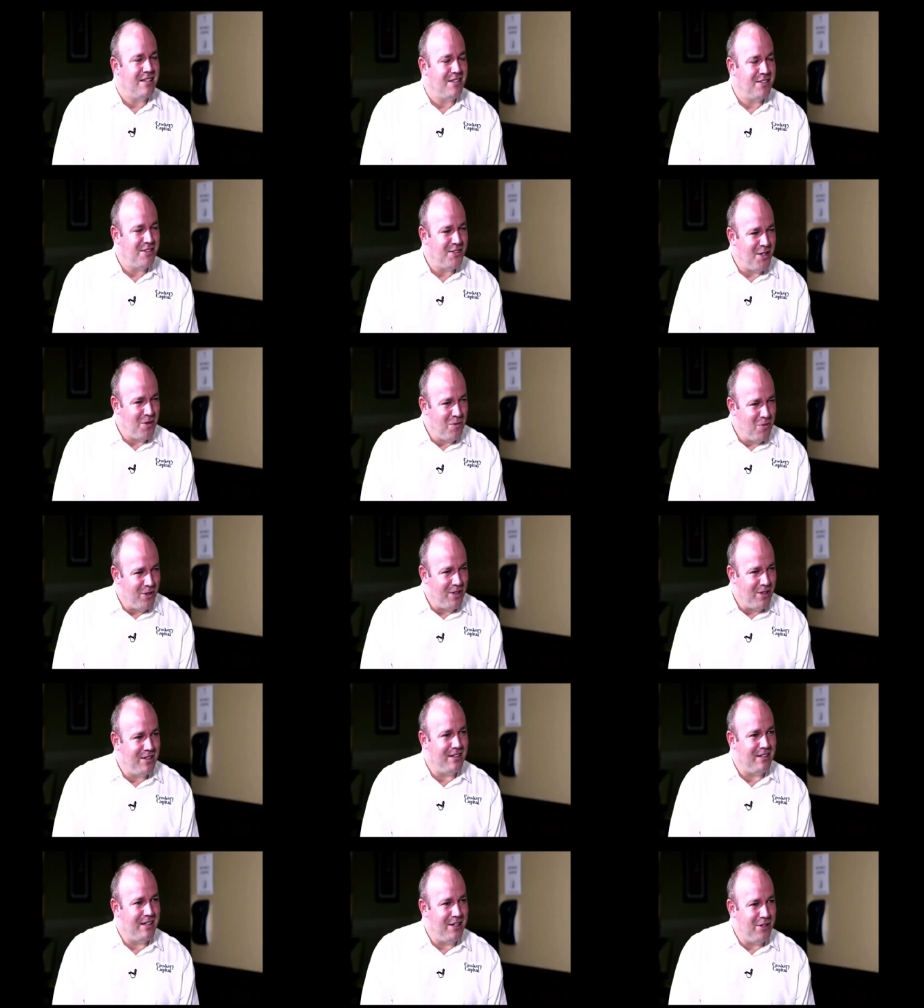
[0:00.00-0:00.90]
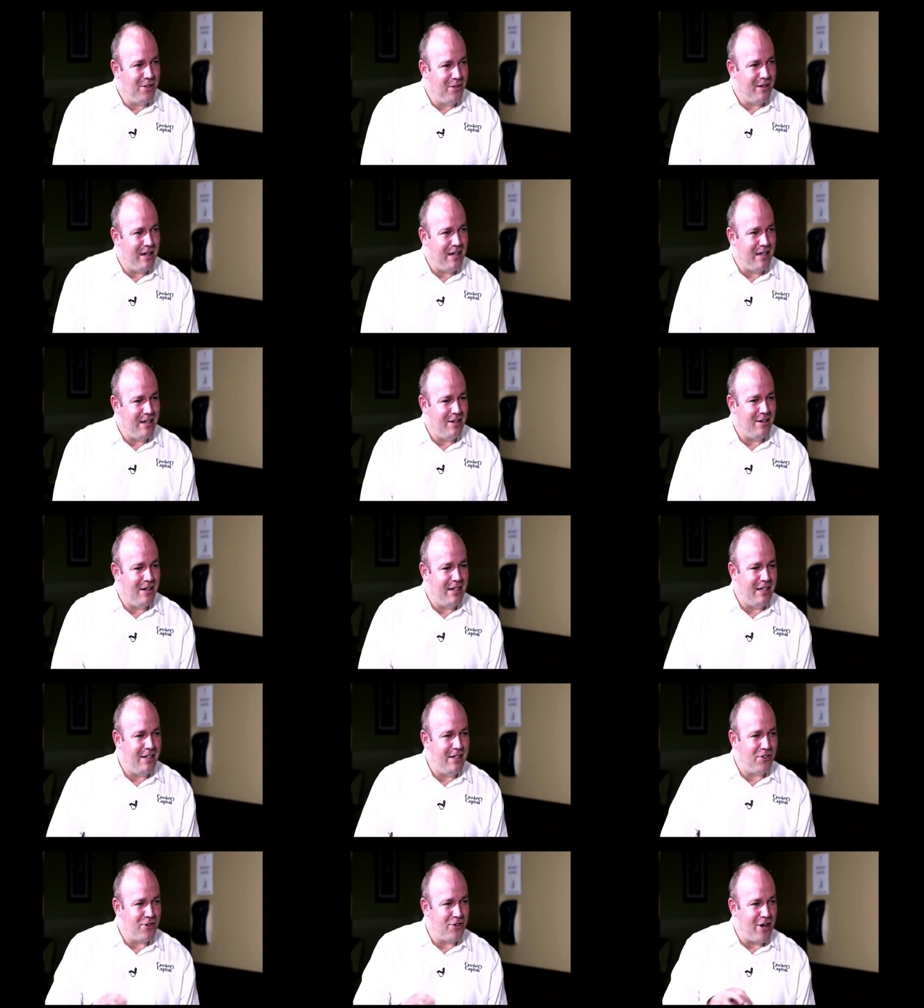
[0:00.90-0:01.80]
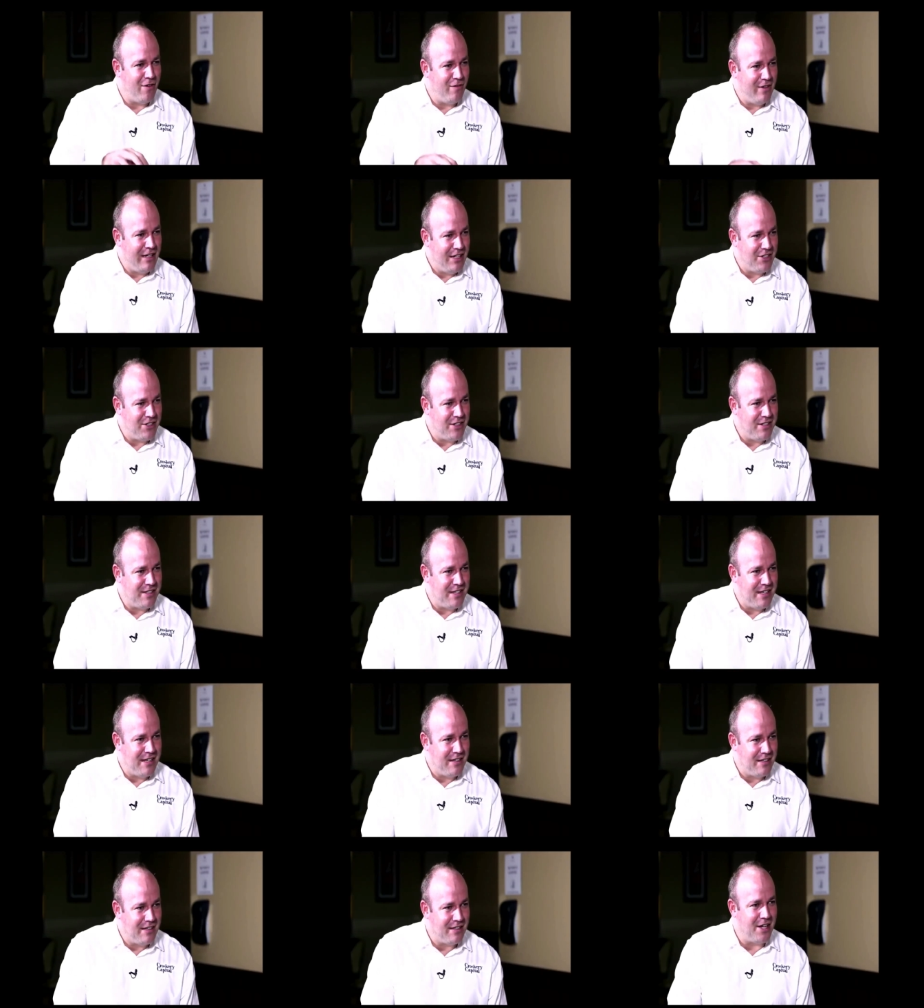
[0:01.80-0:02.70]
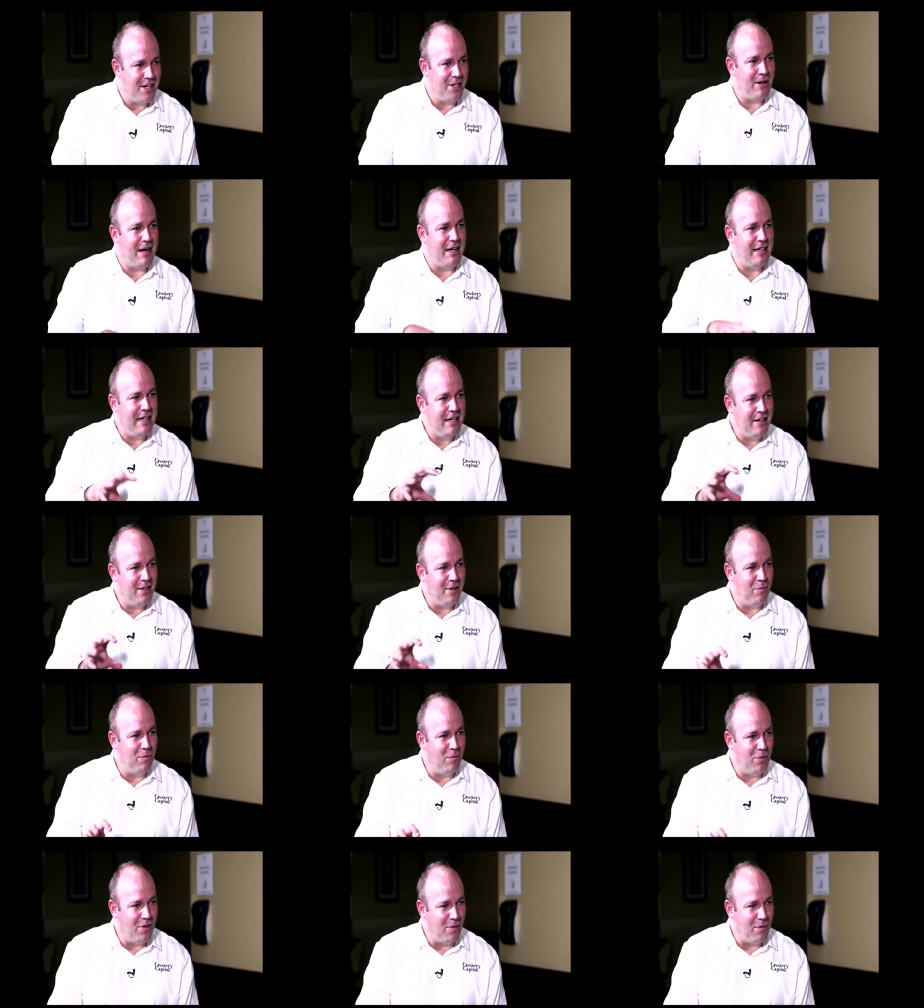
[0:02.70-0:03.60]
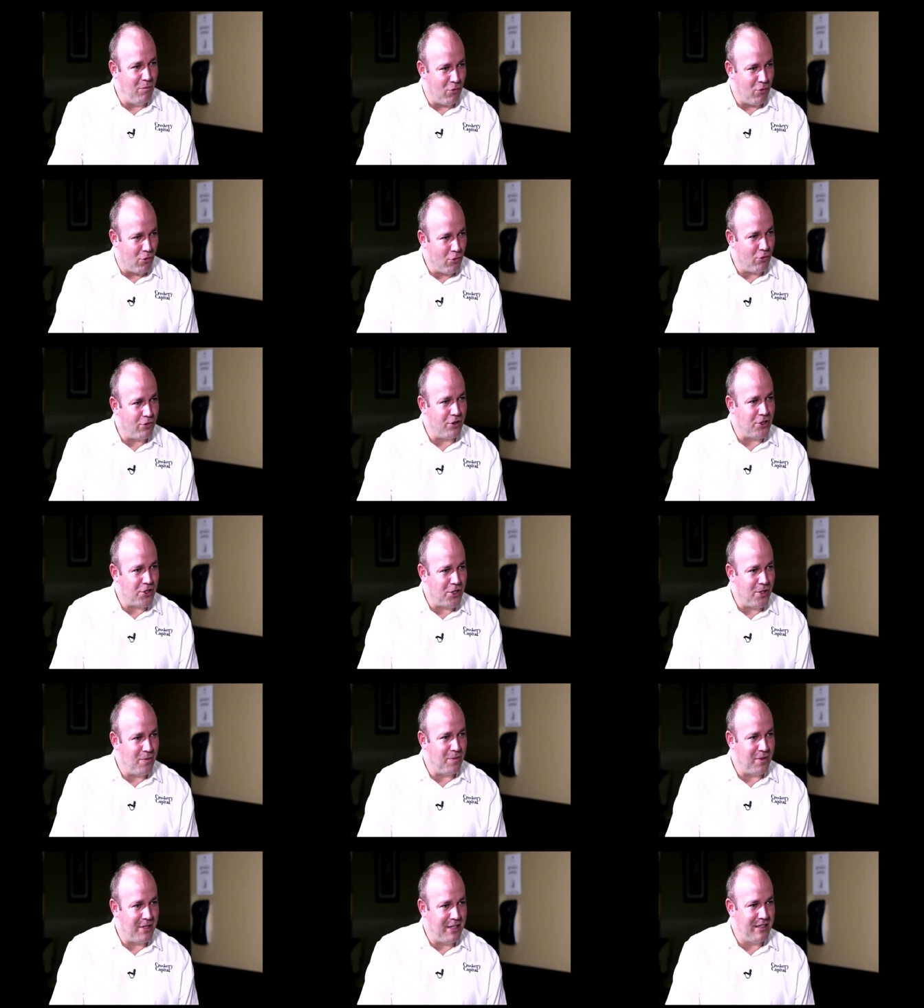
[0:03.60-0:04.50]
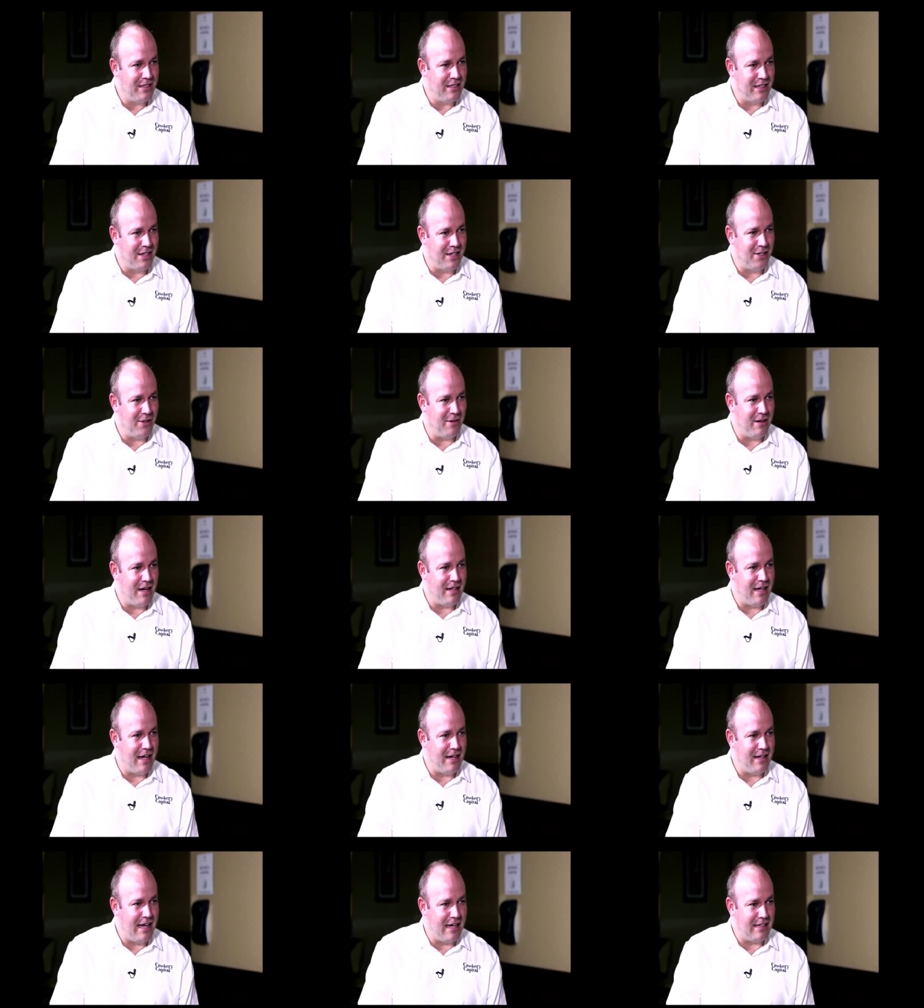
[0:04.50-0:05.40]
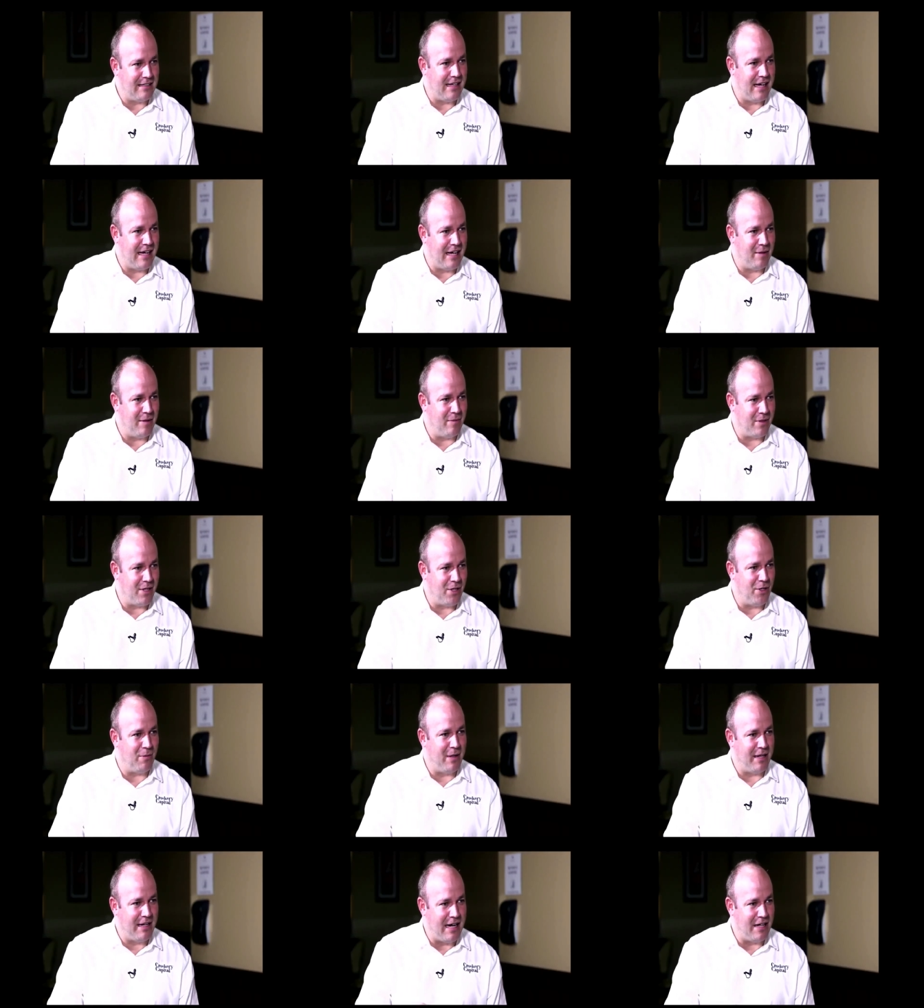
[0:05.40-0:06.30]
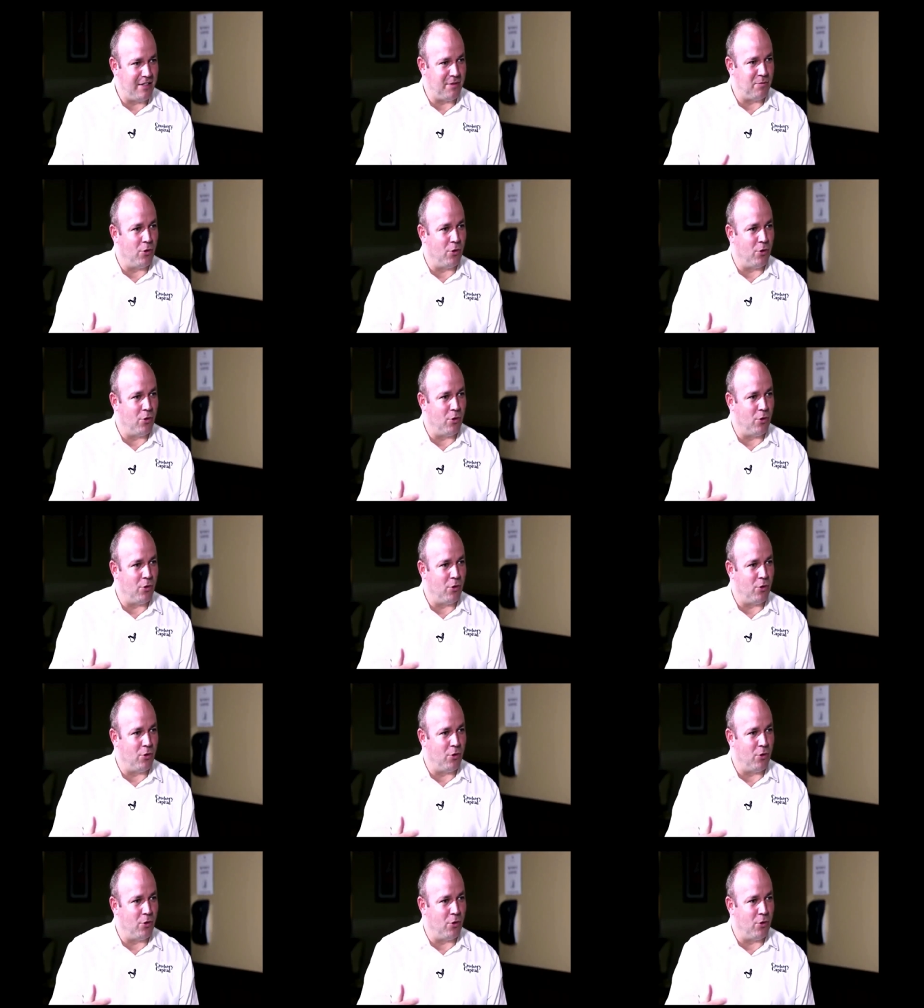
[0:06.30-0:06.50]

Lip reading: Somewhat. I did a travel agency. I did the brokerage company. At that time, my dad's